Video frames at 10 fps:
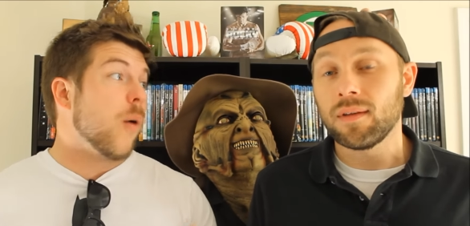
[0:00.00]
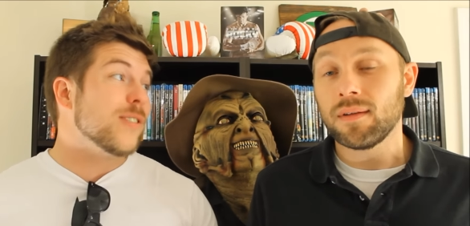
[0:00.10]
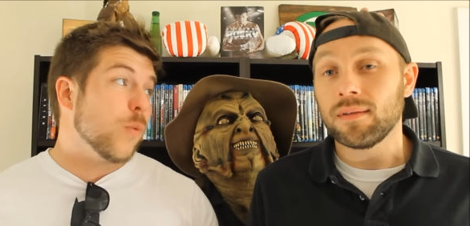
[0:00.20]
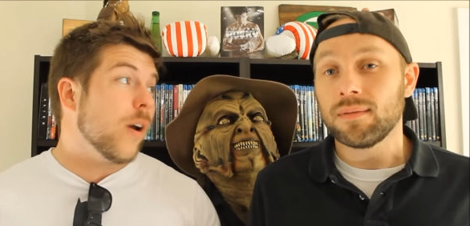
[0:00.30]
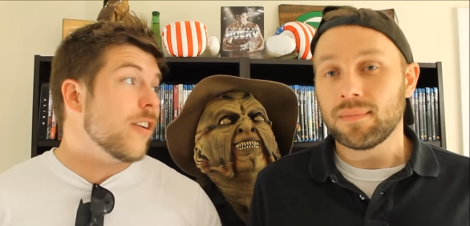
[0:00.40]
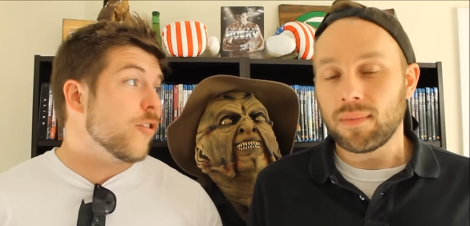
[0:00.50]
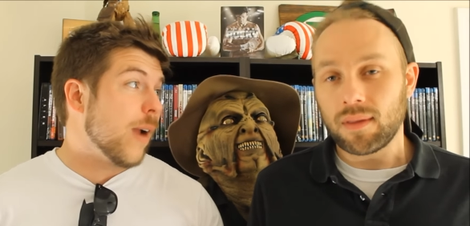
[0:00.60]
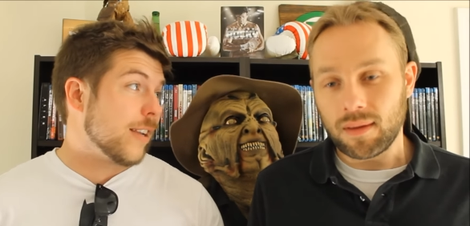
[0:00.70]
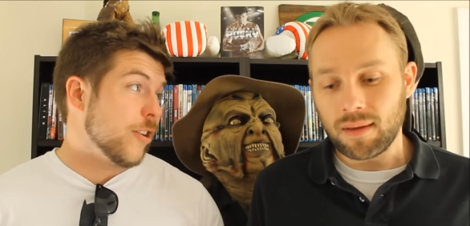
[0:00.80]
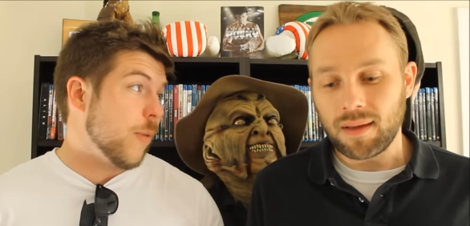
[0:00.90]
Speaker 1: always wanted to
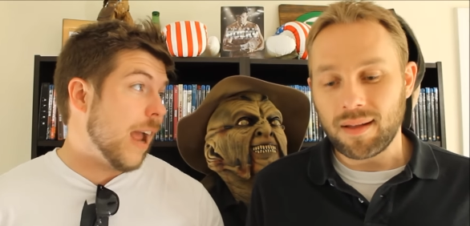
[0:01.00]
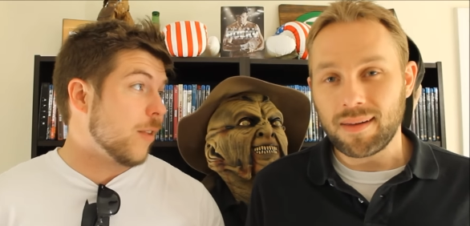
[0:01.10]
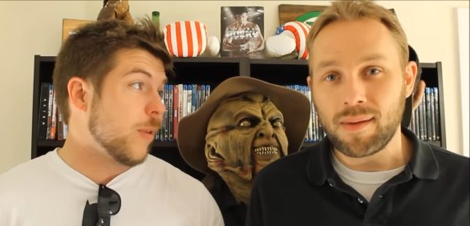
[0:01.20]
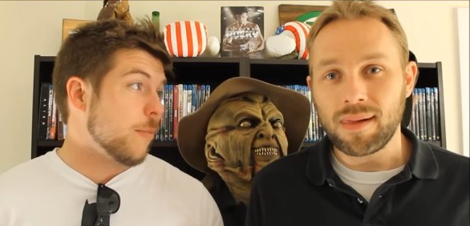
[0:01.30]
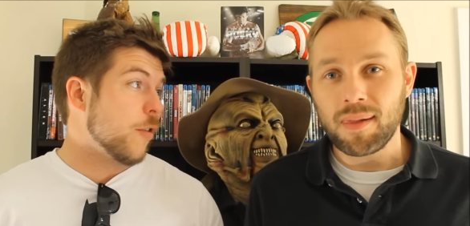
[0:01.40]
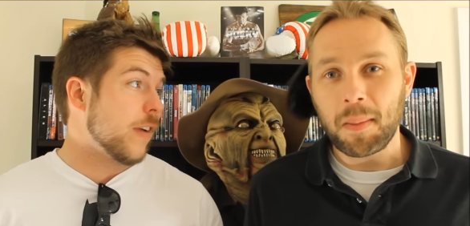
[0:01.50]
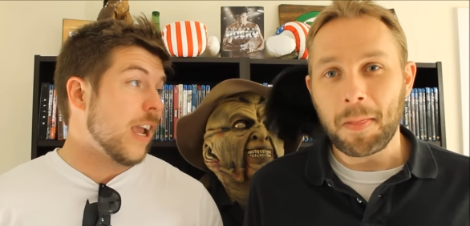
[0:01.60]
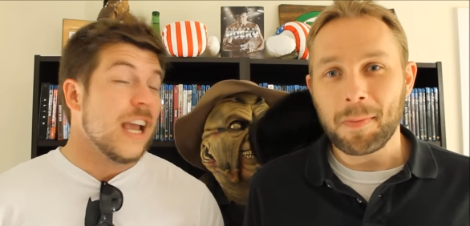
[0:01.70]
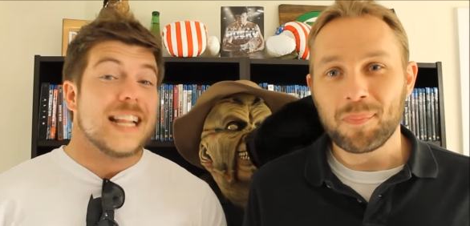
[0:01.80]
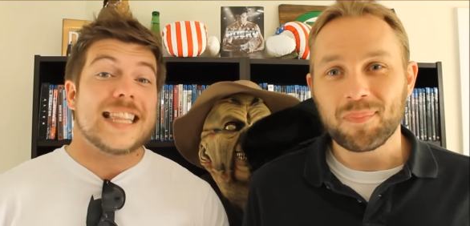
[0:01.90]
direct a new Halloween movie.
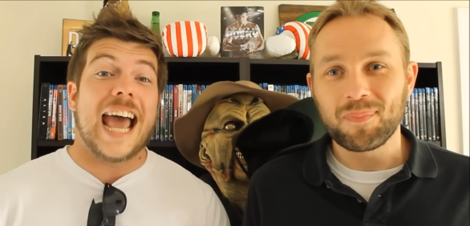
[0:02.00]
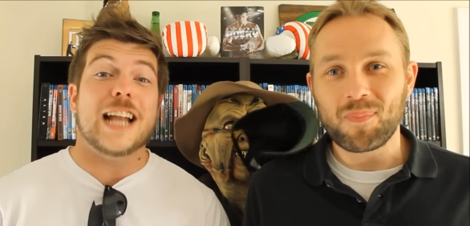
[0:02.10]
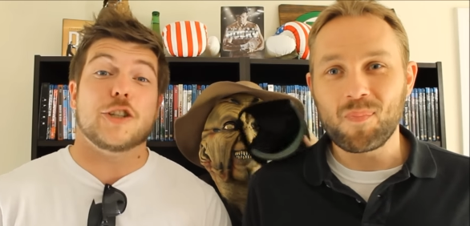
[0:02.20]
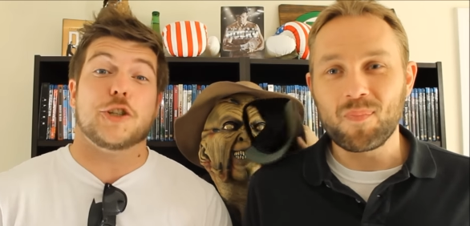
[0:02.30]
That